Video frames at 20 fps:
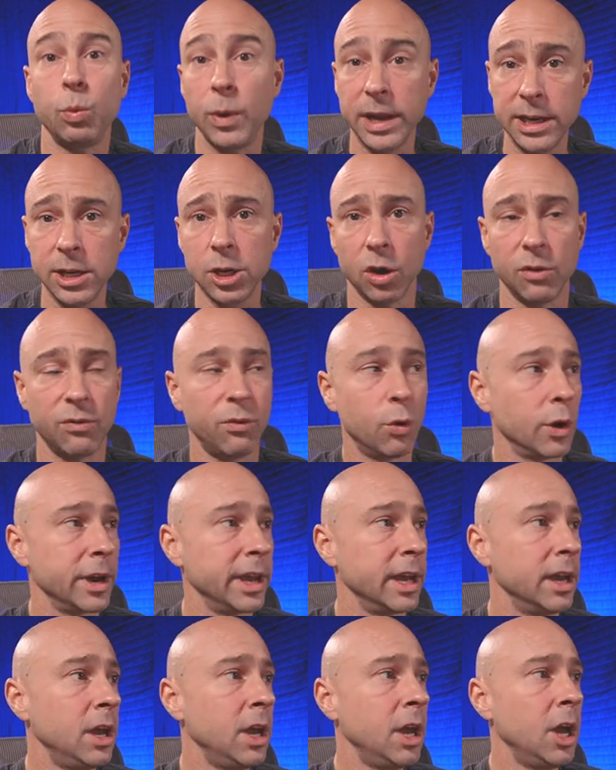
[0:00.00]
window for
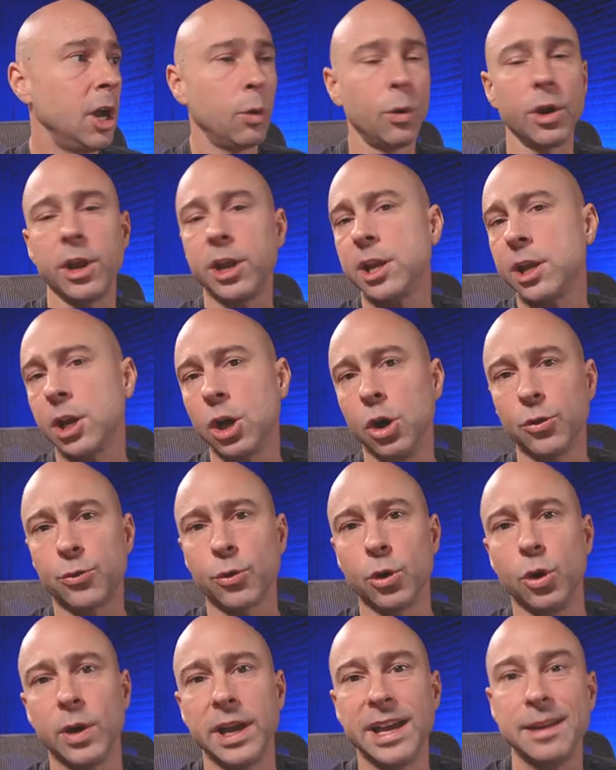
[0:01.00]
you where you can go
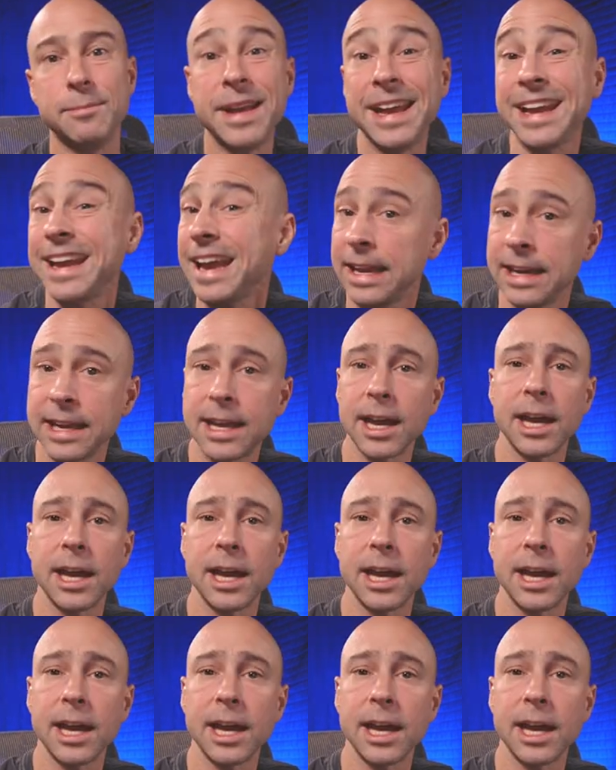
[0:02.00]
through and make any